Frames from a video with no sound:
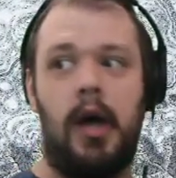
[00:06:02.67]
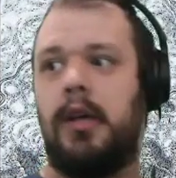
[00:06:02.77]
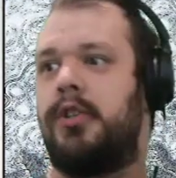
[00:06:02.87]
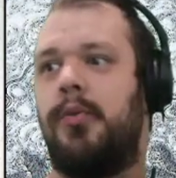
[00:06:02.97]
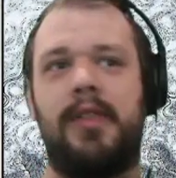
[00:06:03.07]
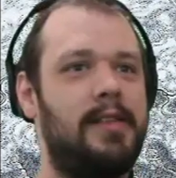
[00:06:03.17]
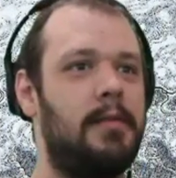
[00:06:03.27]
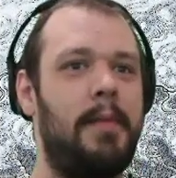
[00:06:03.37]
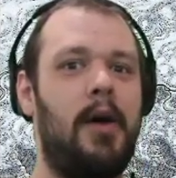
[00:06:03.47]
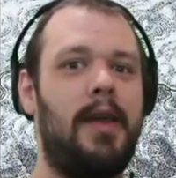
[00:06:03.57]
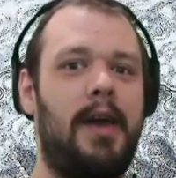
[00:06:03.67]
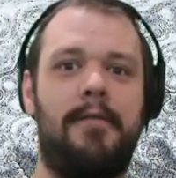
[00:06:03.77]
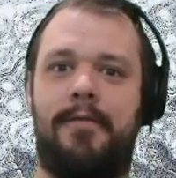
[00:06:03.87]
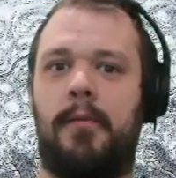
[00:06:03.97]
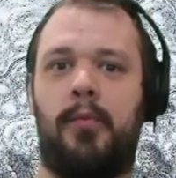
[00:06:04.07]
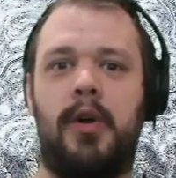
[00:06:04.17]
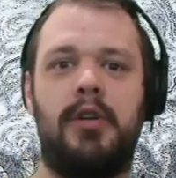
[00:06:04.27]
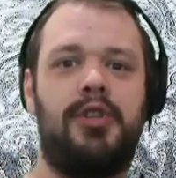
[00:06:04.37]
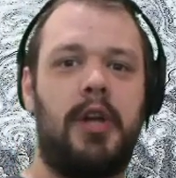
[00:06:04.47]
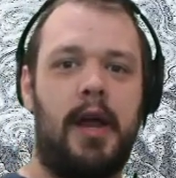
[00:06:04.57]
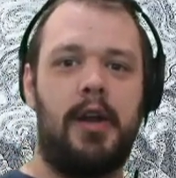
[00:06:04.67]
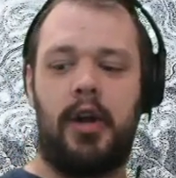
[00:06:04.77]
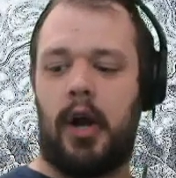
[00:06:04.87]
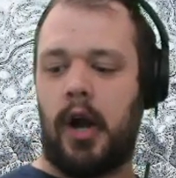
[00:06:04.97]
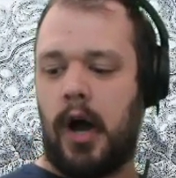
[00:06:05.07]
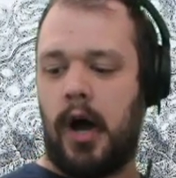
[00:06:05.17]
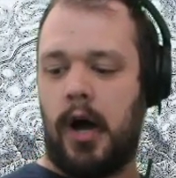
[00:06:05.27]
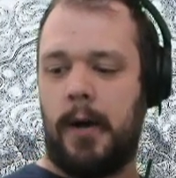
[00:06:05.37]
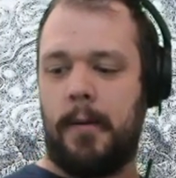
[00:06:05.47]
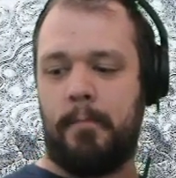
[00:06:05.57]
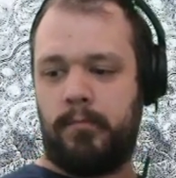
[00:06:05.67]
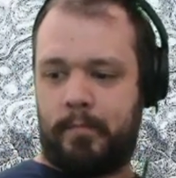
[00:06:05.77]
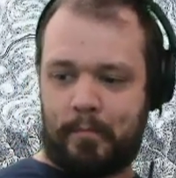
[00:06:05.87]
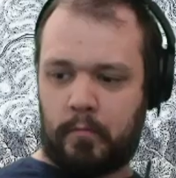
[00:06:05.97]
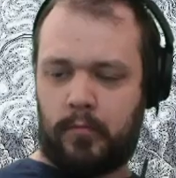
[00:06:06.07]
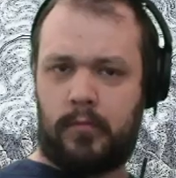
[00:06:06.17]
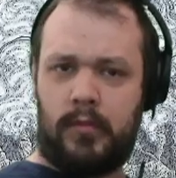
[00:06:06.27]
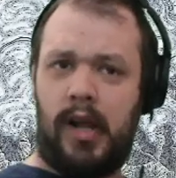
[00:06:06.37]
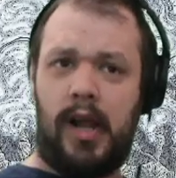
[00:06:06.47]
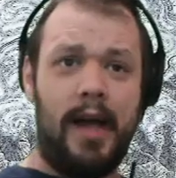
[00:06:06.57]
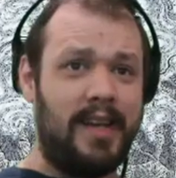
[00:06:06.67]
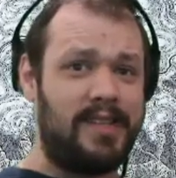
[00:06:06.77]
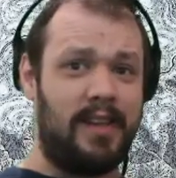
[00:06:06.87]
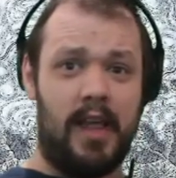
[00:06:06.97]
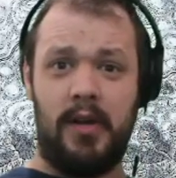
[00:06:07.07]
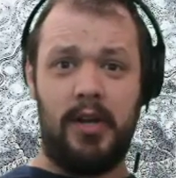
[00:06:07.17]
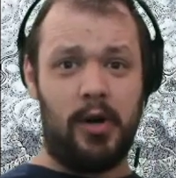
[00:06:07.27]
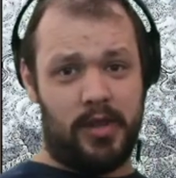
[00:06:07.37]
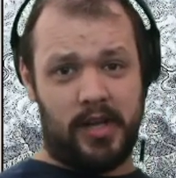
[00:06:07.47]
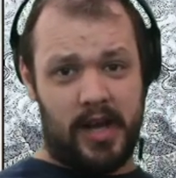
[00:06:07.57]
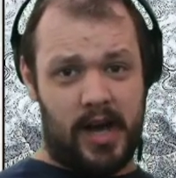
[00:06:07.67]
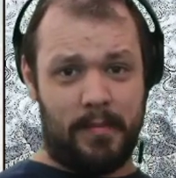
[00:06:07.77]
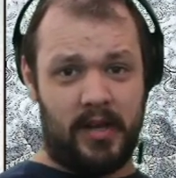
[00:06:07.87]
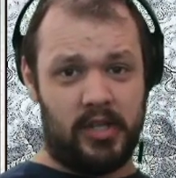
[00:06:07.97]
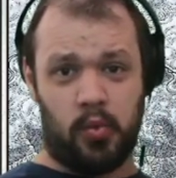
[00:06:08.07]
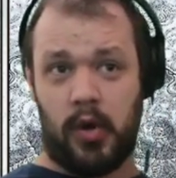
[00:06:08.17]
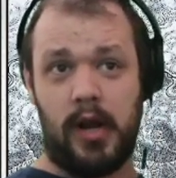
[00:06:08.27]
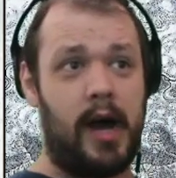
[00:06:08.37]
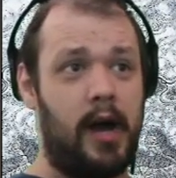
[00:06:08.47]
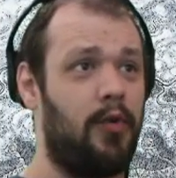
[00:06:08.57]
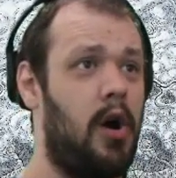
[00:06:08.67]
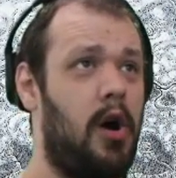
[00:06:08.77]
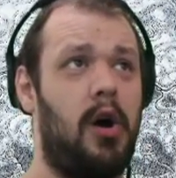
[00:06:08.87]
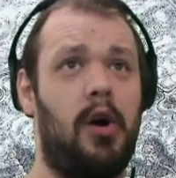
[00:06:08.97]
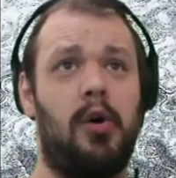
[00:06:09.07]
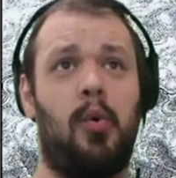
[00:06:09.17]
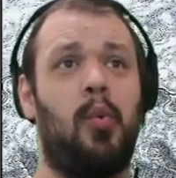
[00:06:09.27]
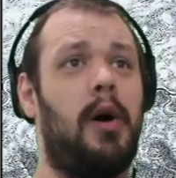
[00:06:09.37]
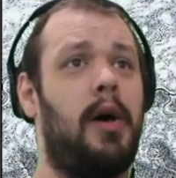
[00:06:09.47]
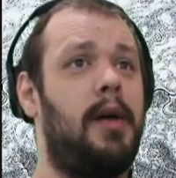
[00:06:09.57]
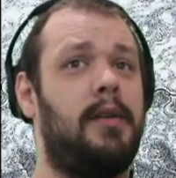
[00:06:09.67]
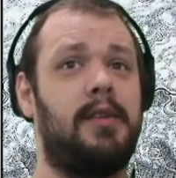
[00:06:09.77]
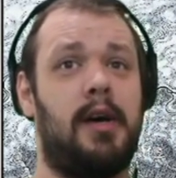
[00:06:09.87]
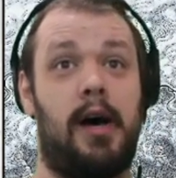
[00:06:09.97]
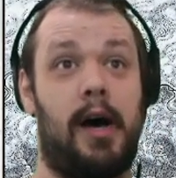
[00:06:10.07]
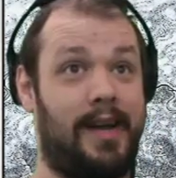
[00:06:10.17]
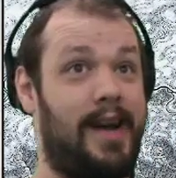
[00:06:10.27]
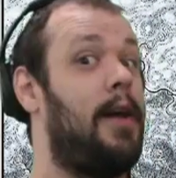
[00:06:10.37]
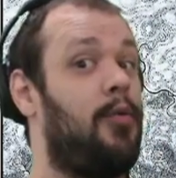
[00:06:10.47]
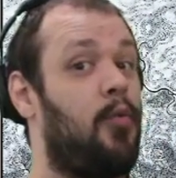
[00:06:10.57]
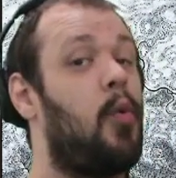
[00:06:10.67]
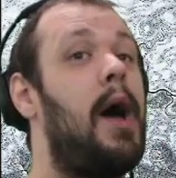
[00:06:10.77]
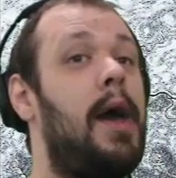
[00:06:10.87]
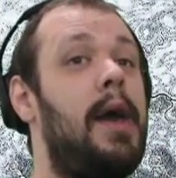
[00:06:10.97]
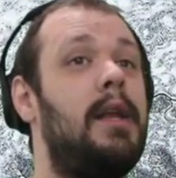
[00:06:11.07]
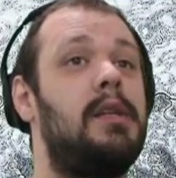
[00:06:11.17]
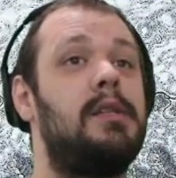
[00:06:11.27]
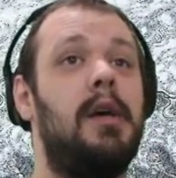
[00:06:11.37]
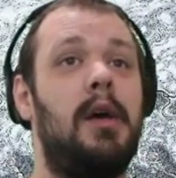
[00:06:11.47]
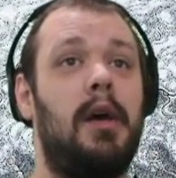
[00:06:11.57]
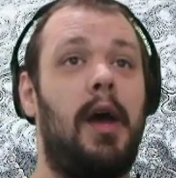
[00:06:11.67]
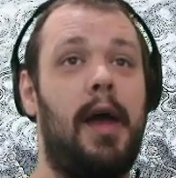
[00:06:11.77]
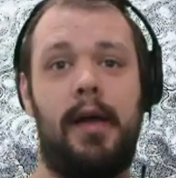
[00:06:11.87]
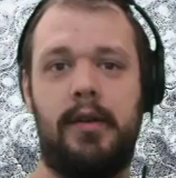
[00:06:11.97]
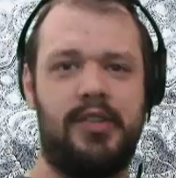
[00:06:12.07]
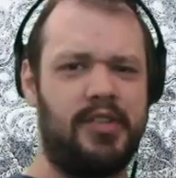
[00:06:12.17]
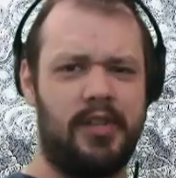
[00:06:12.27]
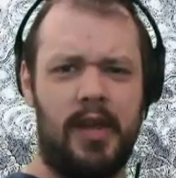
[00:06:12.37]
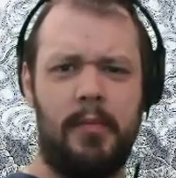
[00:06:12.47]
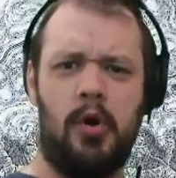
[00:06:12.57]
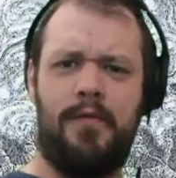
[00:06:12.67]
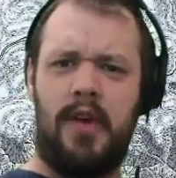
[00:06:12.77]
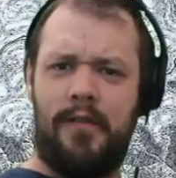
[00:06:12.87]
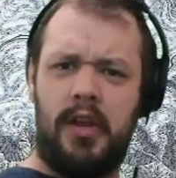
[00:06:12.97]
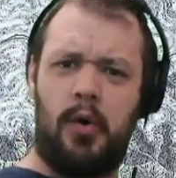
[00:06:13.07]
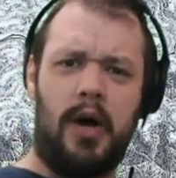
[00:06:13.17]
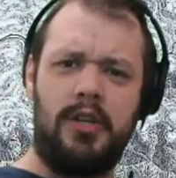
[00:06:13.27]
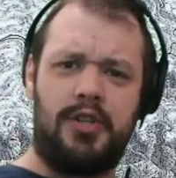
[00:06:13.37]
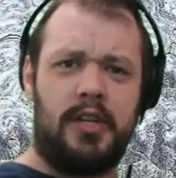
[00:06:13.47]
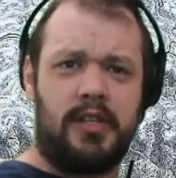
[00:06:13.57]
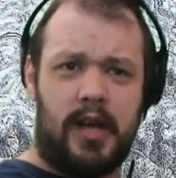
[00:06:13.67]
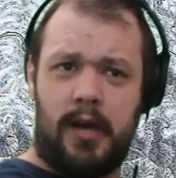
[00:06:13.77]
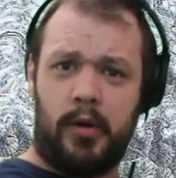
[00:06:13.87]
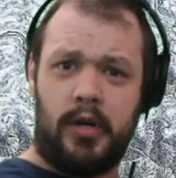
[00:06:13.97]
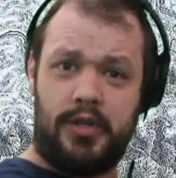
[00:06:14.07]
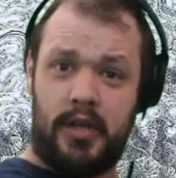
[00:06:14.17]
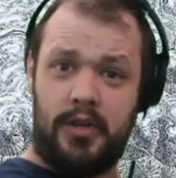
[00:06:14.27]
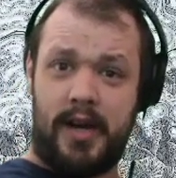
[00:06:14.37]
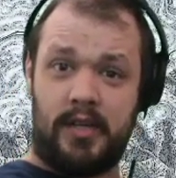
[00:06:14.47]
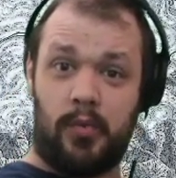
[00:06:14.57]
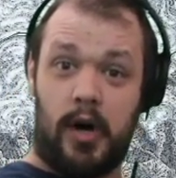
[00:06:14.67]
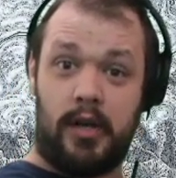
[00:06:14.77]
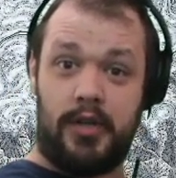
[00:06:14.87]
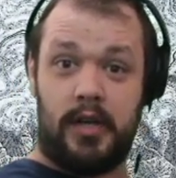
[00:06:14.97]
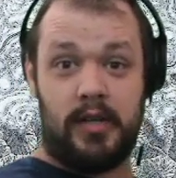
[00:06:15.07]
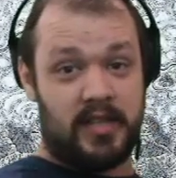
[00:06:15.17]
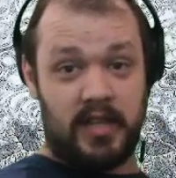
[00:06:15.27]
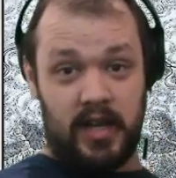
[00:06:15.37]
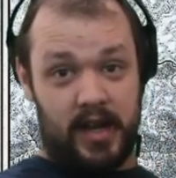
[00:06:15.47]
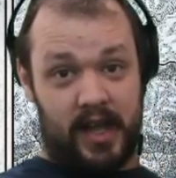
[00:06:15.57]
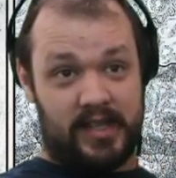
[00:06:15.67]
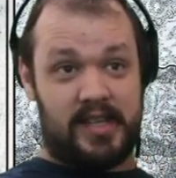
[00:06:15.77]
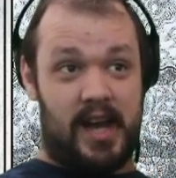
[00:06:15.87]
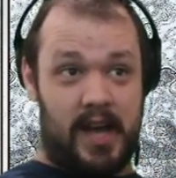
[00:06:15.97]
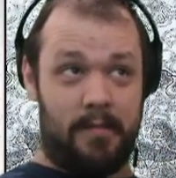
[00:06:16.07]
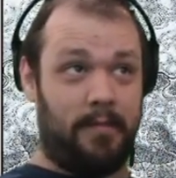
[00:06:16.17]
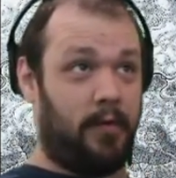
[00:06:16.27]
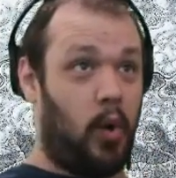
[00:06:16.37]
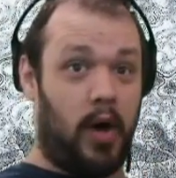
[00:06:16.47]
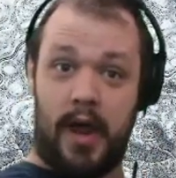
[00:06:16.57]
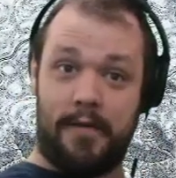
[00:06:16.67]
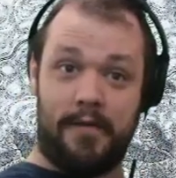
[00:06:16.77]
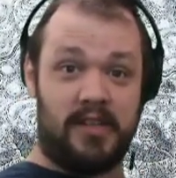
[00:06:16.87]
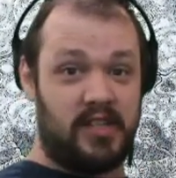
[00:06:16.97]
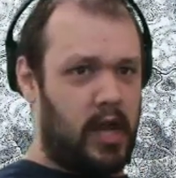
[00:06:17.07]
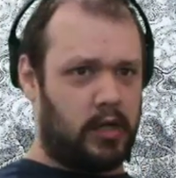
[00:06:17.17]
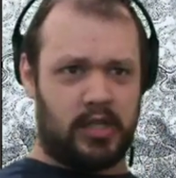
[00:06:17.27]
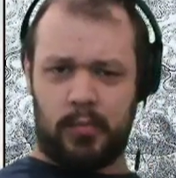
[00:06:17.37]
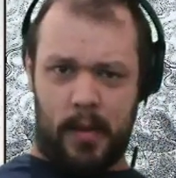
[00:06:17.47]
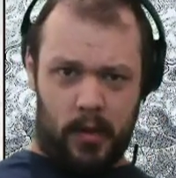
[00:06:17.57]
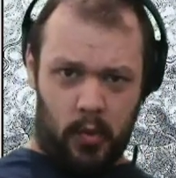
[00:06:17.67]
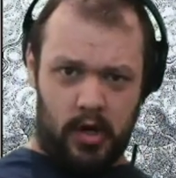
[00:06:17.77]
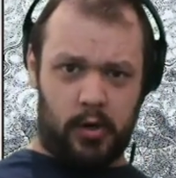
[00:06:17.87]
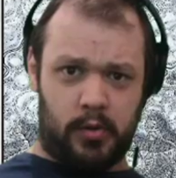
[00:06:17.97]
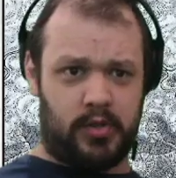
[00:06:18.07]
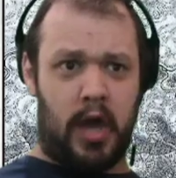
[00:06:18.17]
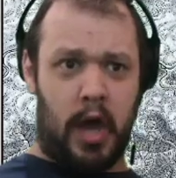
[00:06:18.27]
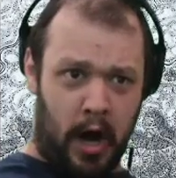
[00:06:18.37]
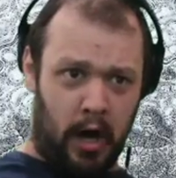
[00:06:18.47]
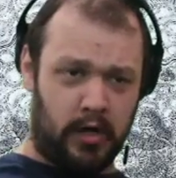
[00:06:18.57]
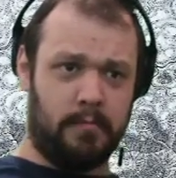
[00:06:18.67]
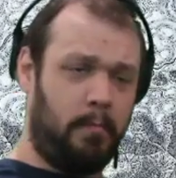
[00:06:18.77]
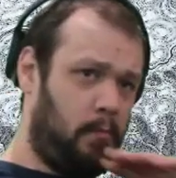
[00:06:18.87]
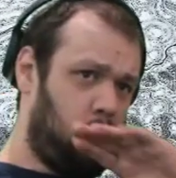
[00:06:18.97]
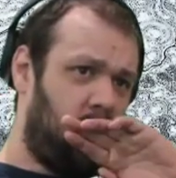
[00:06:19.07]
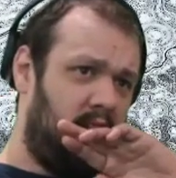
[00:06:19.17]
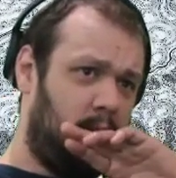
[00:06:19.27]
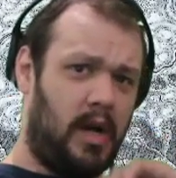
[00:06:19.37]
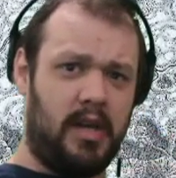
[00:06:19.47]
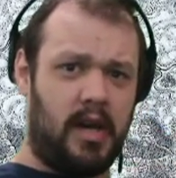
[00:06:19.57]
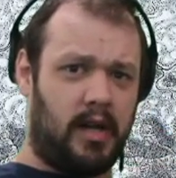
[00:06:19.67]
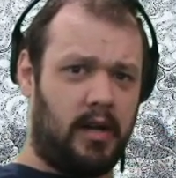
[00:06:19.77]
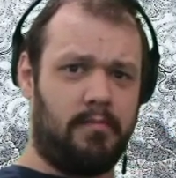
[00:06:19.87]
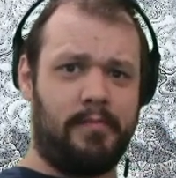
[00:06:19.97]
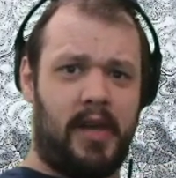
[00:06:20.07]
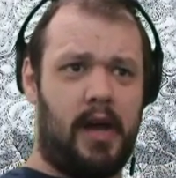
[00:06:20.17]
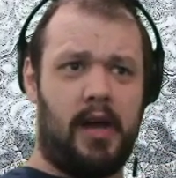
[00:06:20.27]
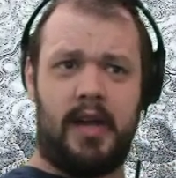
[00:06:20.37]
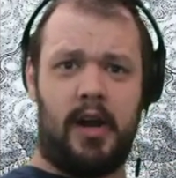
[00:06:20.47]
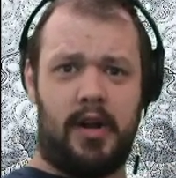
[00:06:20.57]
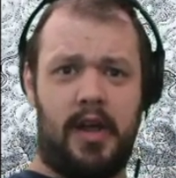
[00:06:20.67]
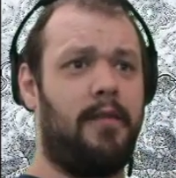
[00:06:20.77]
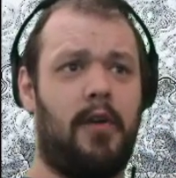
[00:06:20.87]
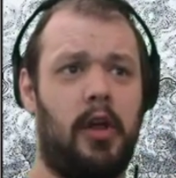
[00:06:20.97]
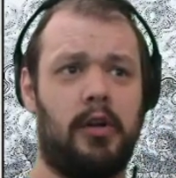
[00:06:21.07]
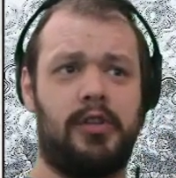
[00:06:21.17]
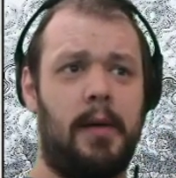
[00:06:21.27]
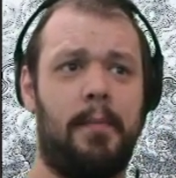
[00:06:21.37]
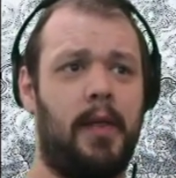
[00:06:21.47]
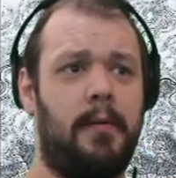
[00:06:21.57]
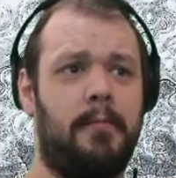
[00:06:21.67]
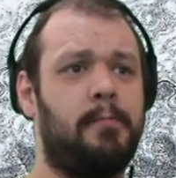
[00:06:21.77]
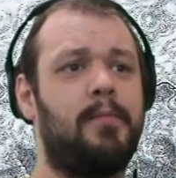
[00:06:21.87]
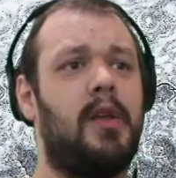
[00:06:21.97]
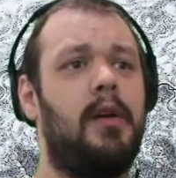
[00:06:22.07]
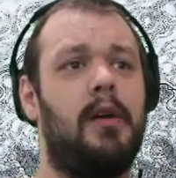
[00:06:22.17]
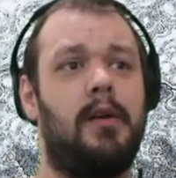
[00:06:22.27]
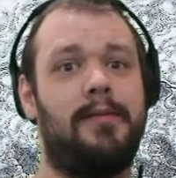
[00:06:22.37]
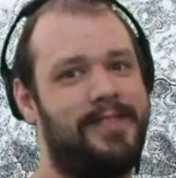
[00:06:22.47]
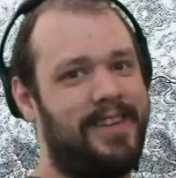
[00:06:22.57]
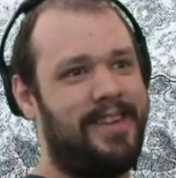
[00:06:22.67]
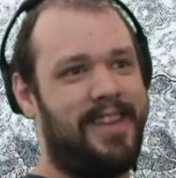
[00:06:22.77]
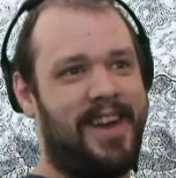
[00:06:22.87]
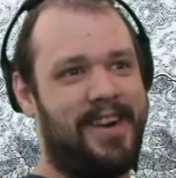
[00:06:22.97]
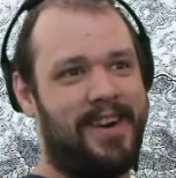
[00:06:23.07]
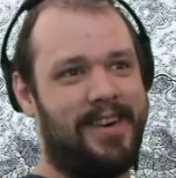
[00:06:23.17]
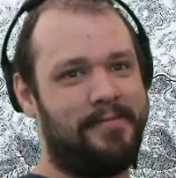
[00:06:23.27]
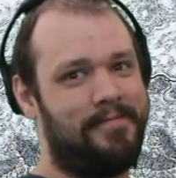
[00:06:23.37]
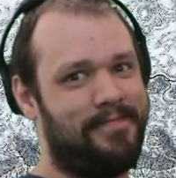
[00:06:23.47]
So that's about it for Bryn Shander. I guess let me know in the comments what I got wrong, what I got right, and just let me know if you have any questions. I appreciate you guys watching. See you next time for whatever's next. It's probably one of those It's probably a Caerdinabal or something. See you later.